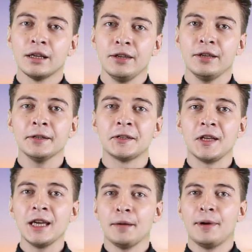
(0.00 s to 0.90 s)
You can
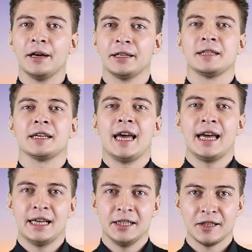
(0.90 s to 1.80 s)
think about it
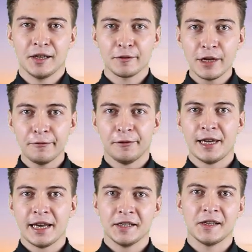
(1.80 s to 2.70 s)
as
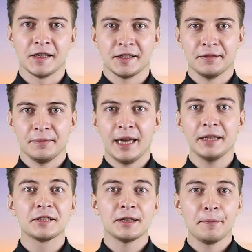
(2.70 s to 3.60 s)
reflexes
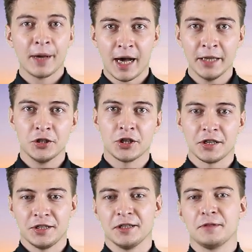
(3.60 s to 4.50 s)
and
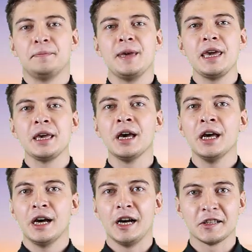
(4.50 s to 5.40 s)
subconsciousness being
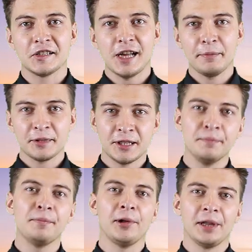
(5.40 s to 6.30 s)
a
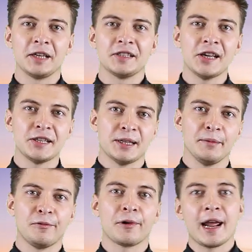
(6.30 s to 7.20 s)
sub-symbolic
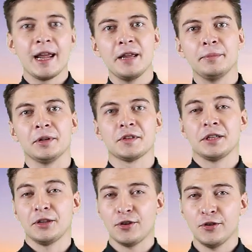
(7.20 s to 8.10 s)
system for animals
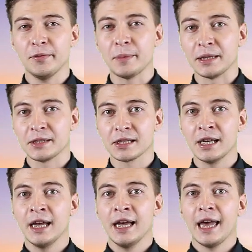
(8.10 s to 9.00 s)
and humans,
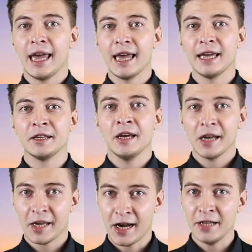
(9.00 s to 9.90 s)
and
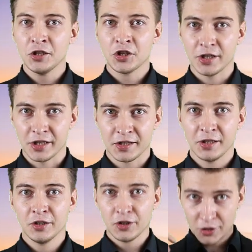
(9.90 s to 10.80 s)
conscious
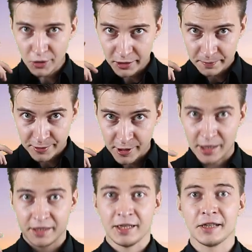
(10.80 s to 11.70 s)
thought
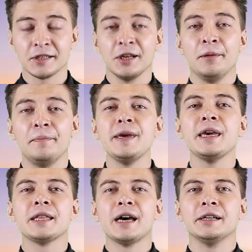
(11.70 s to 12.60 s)
process
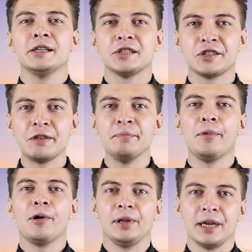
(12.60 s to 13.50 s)
being a
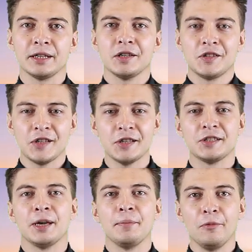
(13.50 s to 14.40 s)
symbolic
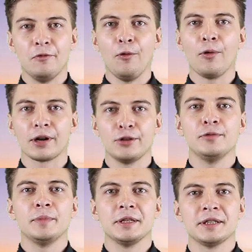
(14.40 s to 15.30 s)
system for
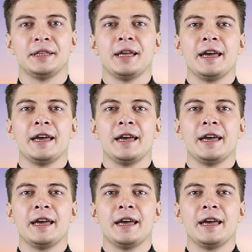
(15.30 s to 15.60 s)
humans and